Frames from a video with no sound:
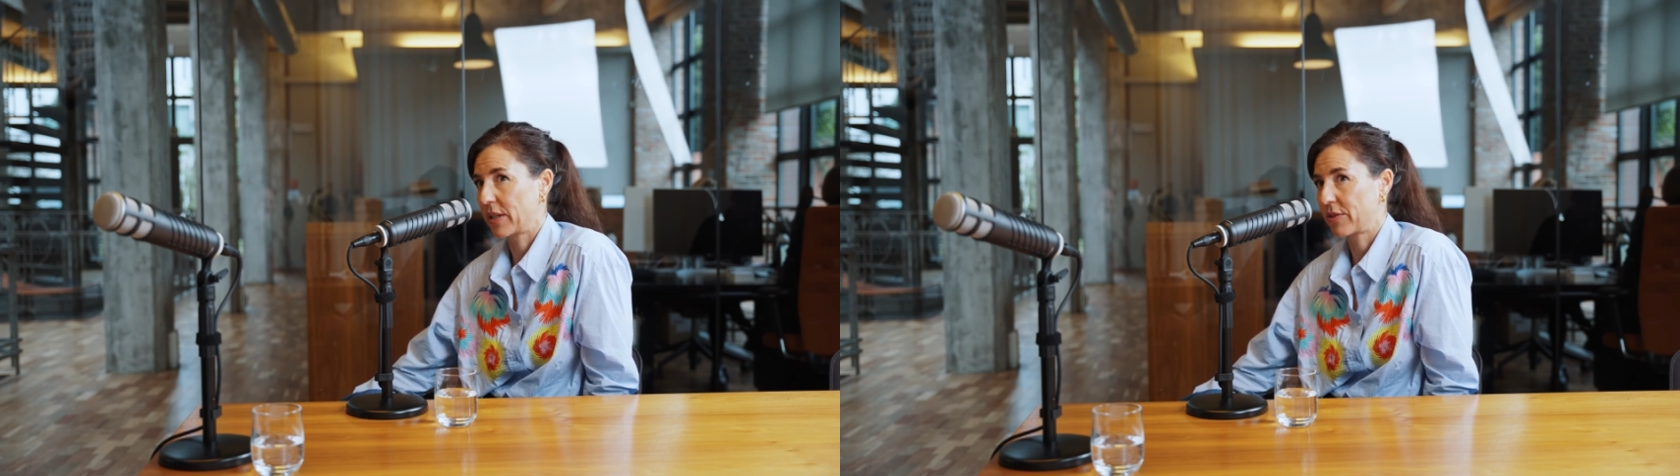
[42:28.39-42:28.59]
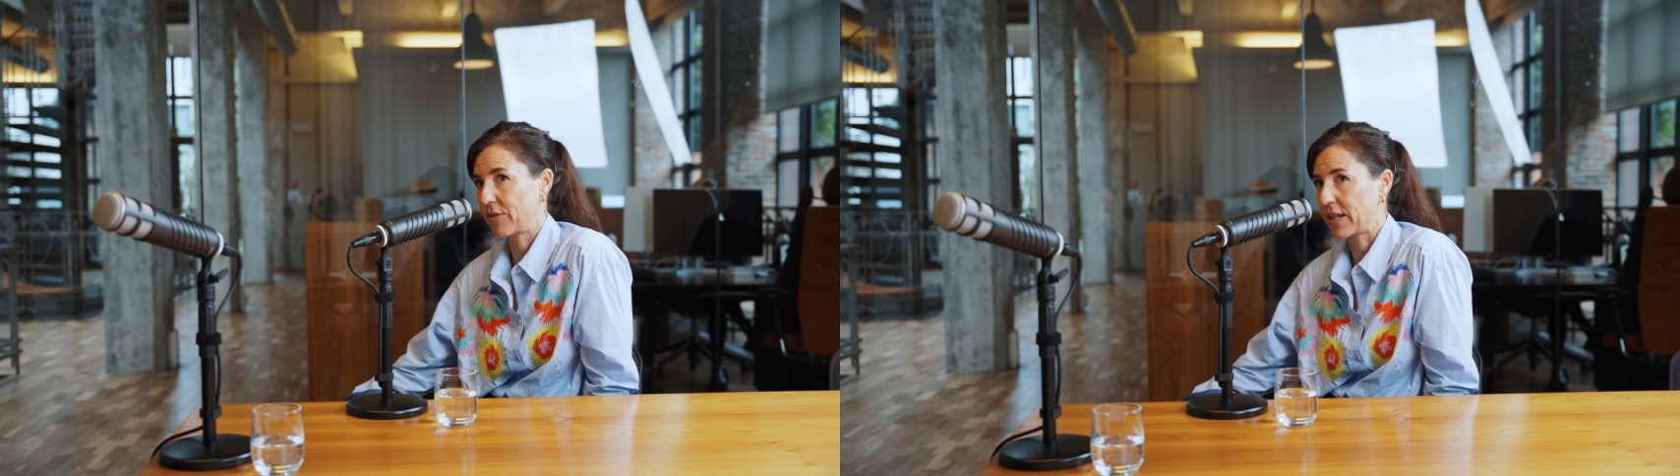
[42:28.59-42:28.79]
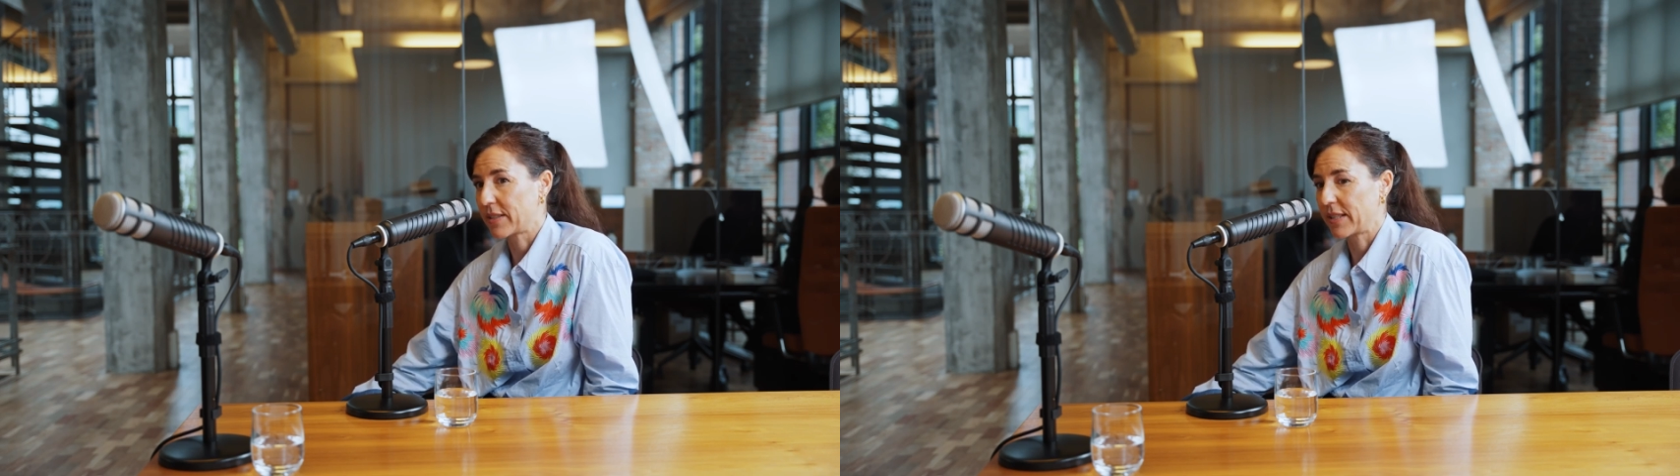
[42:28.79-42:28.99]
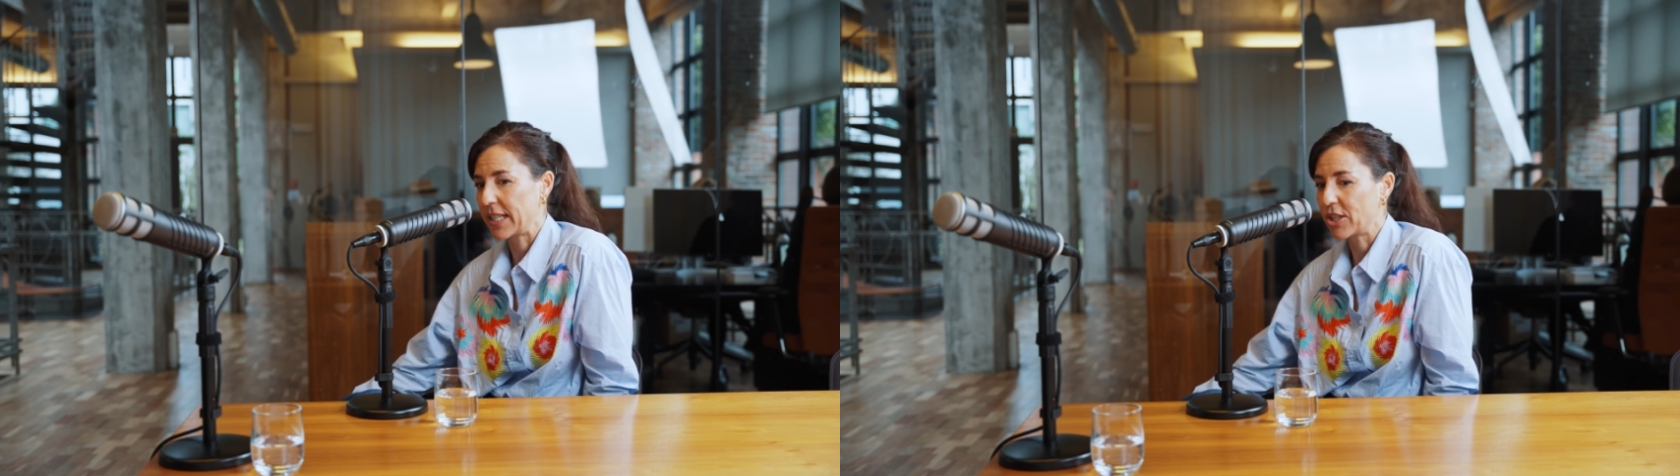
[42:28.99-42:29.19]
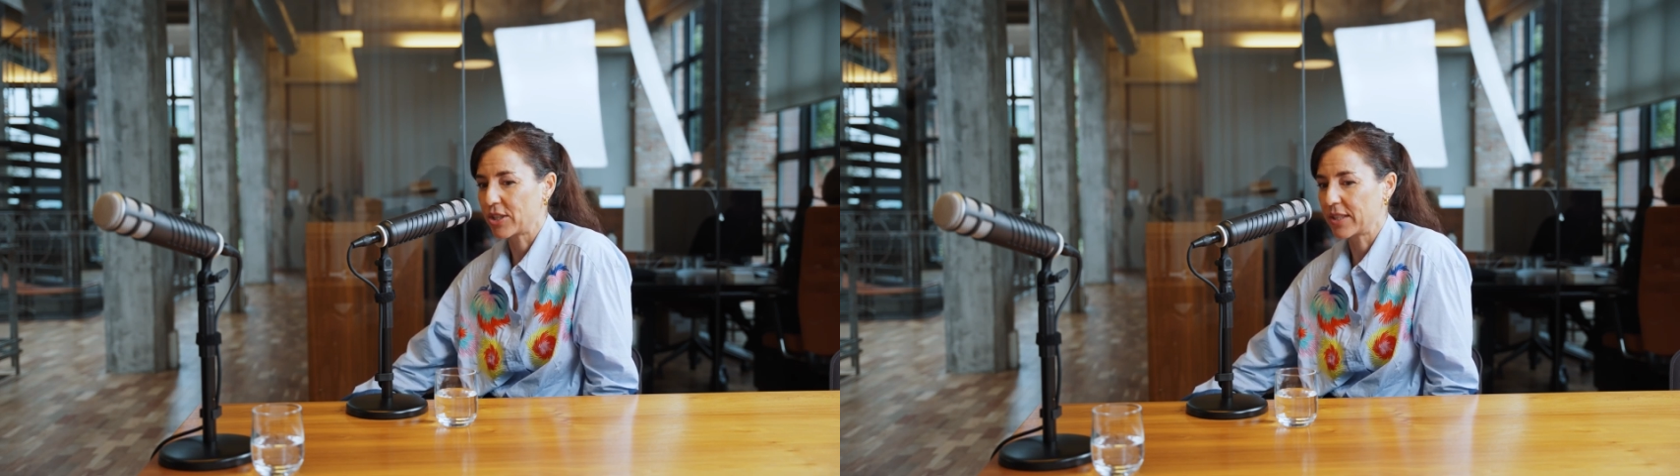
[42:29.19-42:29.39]
that
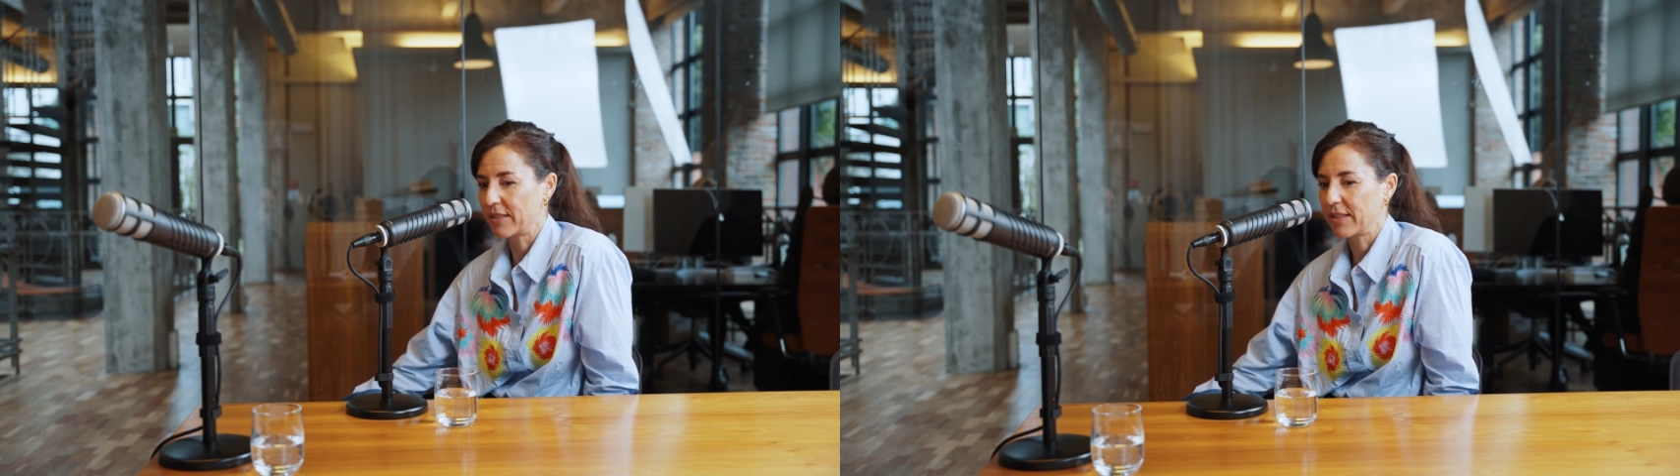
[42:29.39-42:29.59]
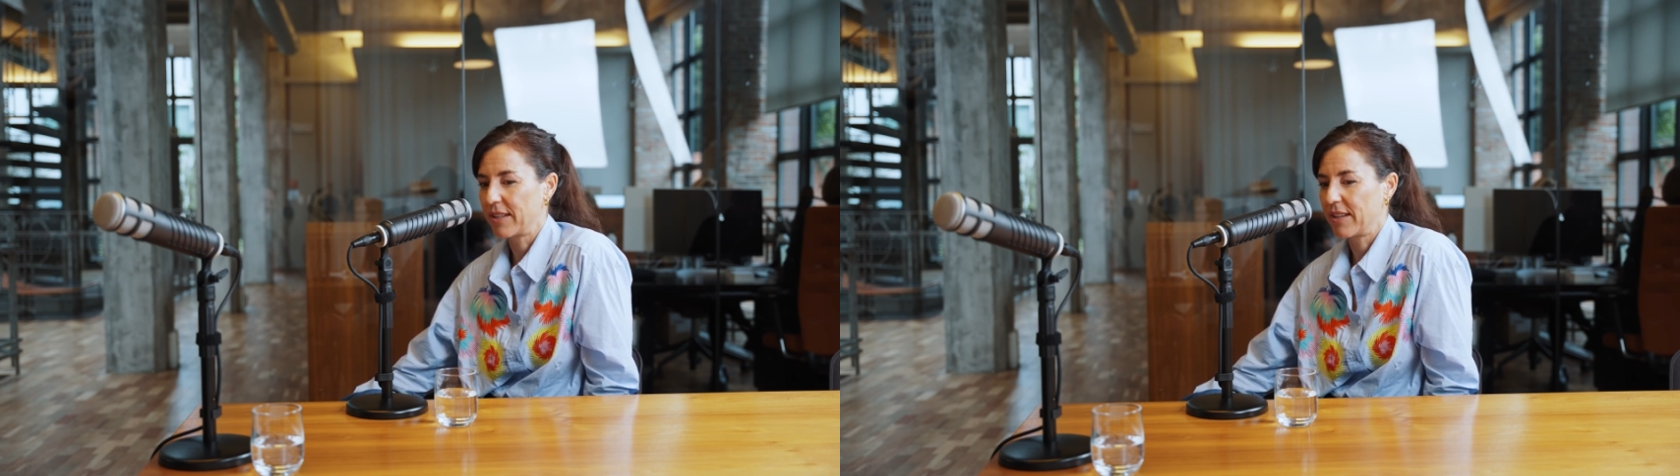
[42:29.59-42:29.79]
translation,